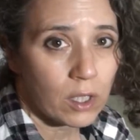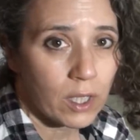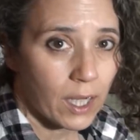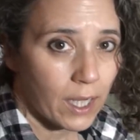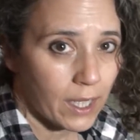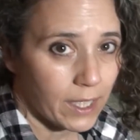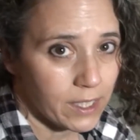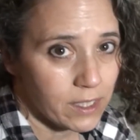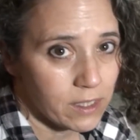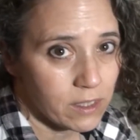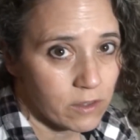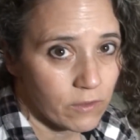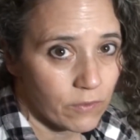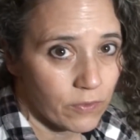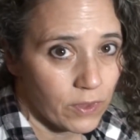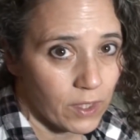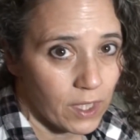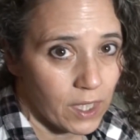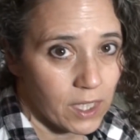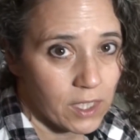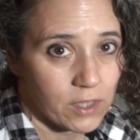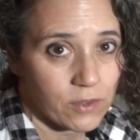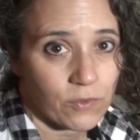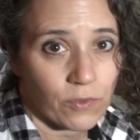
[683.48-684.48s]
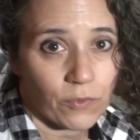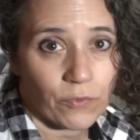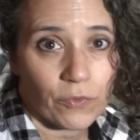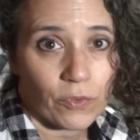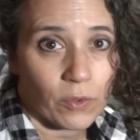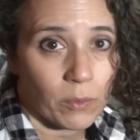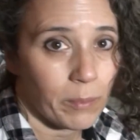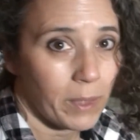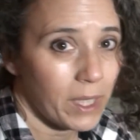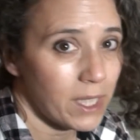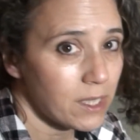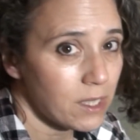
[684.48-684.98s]
kinds of things from
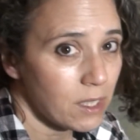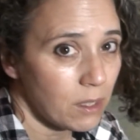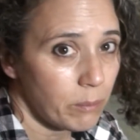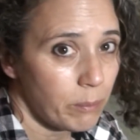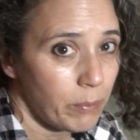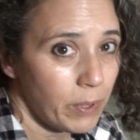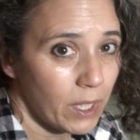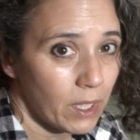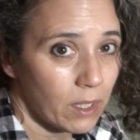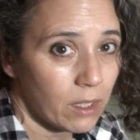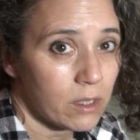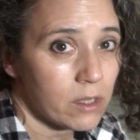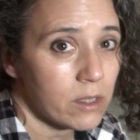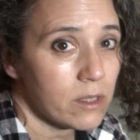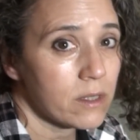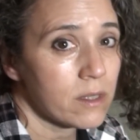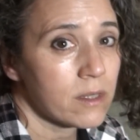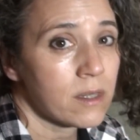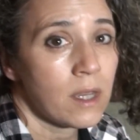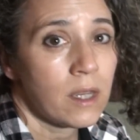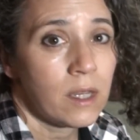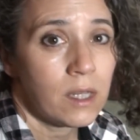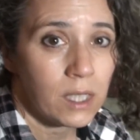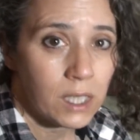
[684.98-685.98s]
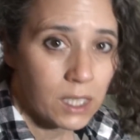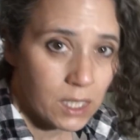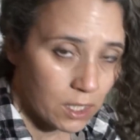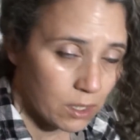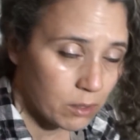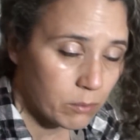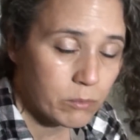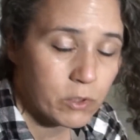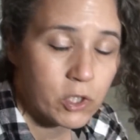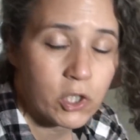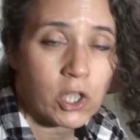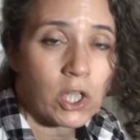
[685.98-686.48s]
fermenting pickles,
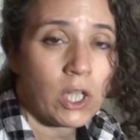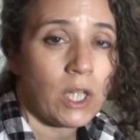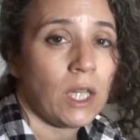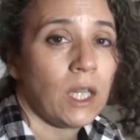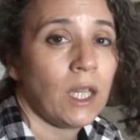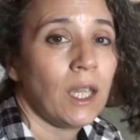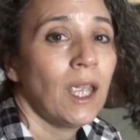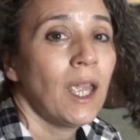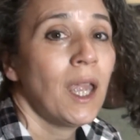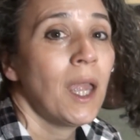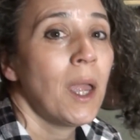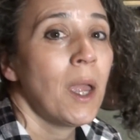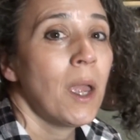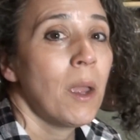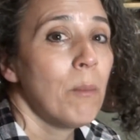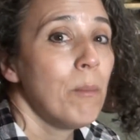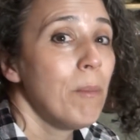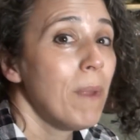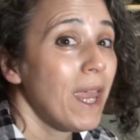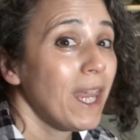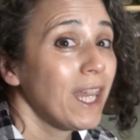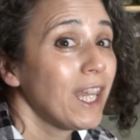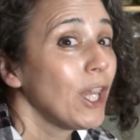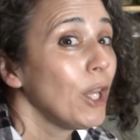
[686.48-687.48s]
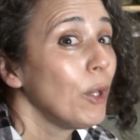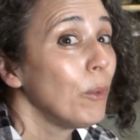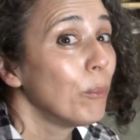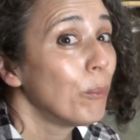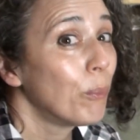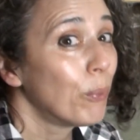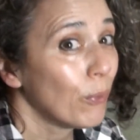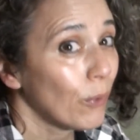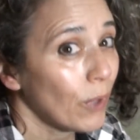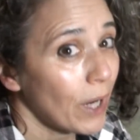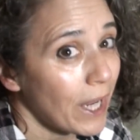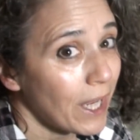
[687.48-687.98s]
kimchi, making
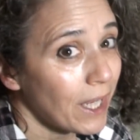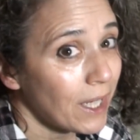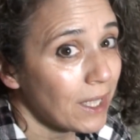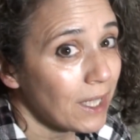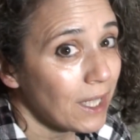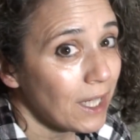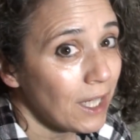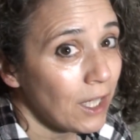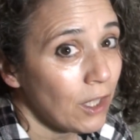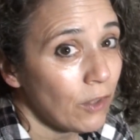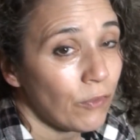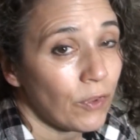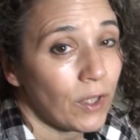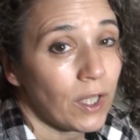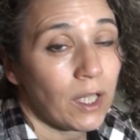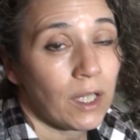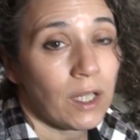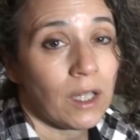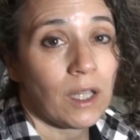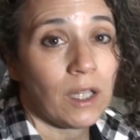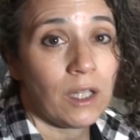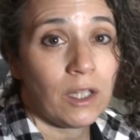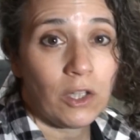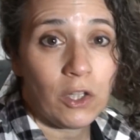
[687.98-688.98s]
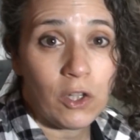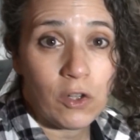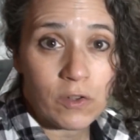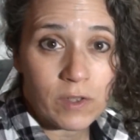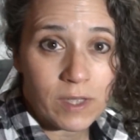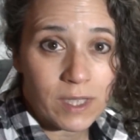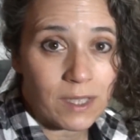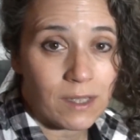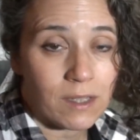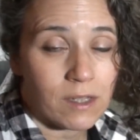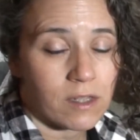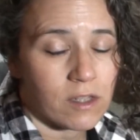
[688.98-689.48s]
bread even, and
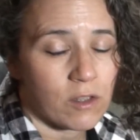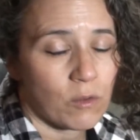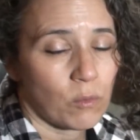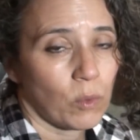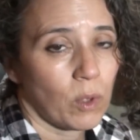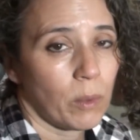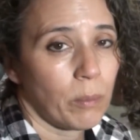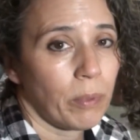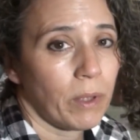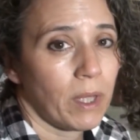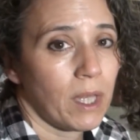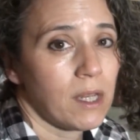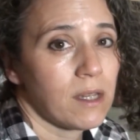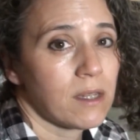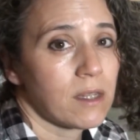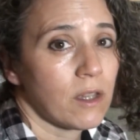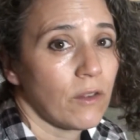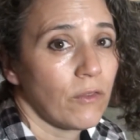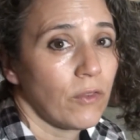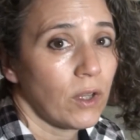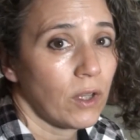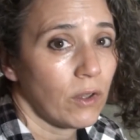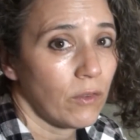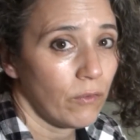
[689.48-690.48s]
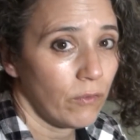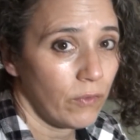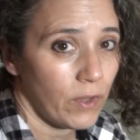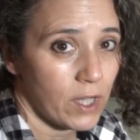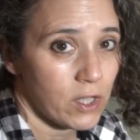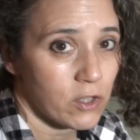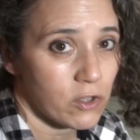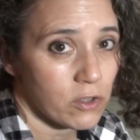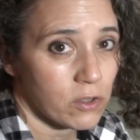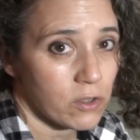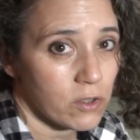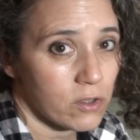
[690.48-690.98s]
using this in replace of
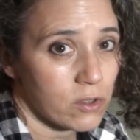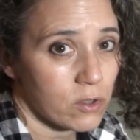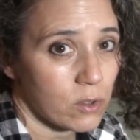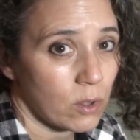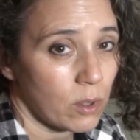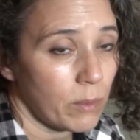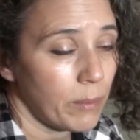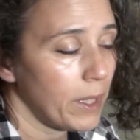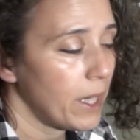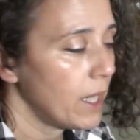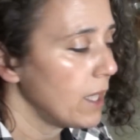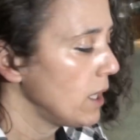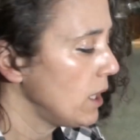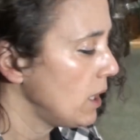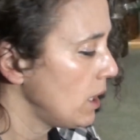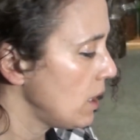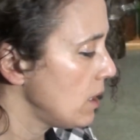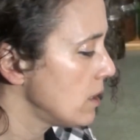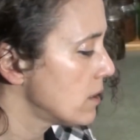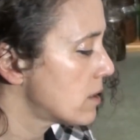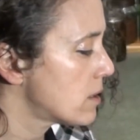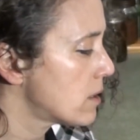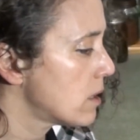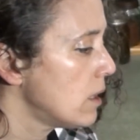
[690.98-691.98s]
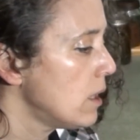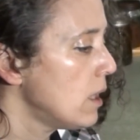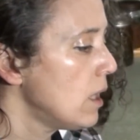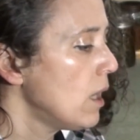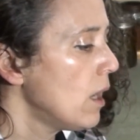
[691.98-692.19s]
conventional store-bought yeast,